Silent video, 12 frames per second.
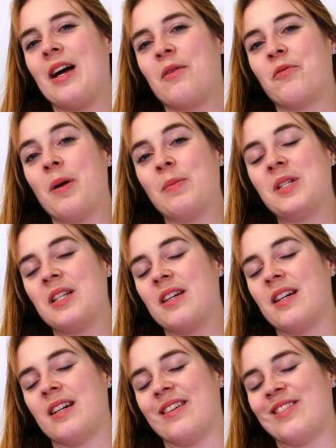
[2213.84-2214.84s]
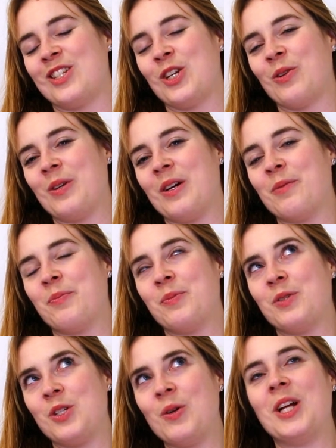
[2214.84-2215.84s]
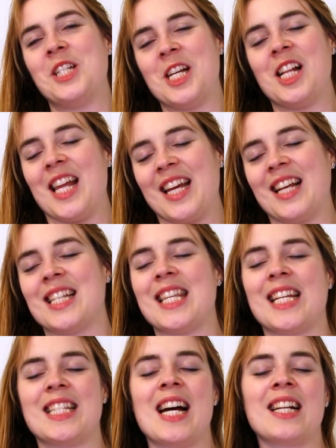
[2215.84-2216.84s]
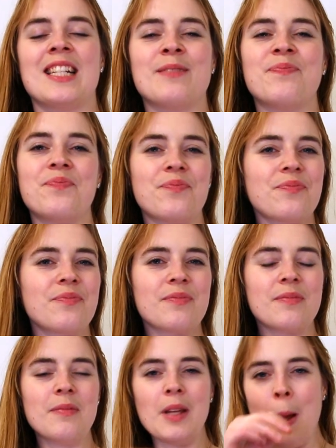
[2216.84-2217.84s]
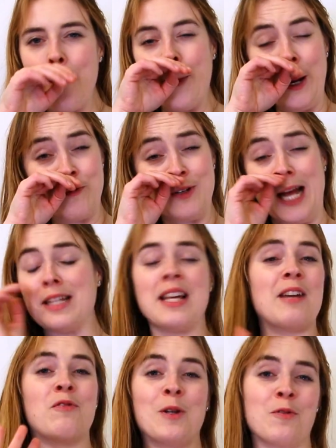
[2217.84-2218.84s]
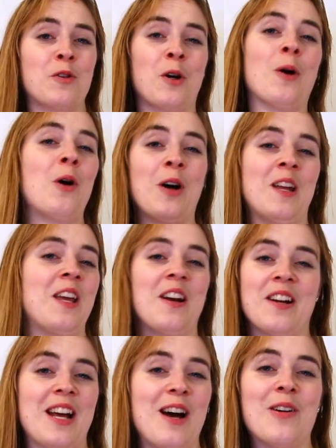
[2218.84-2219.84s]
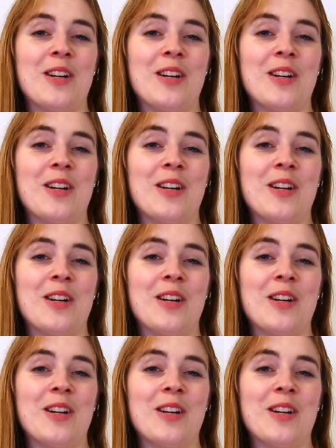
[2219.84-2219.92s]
ribbed tula teal leggings, exactly. But I've liked that one for a year now,